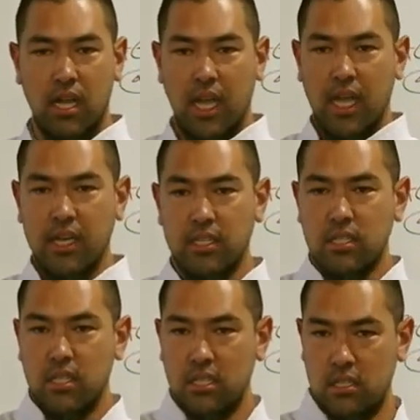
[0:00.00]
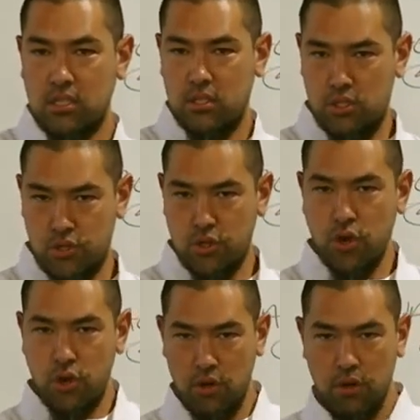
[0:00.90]
and
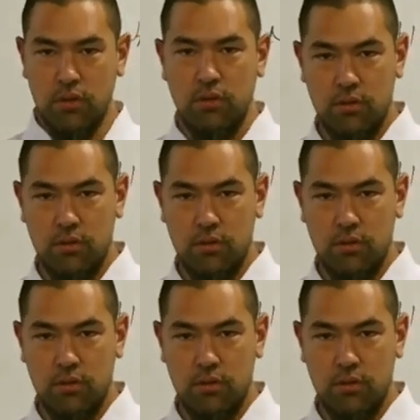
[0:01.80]
turtle.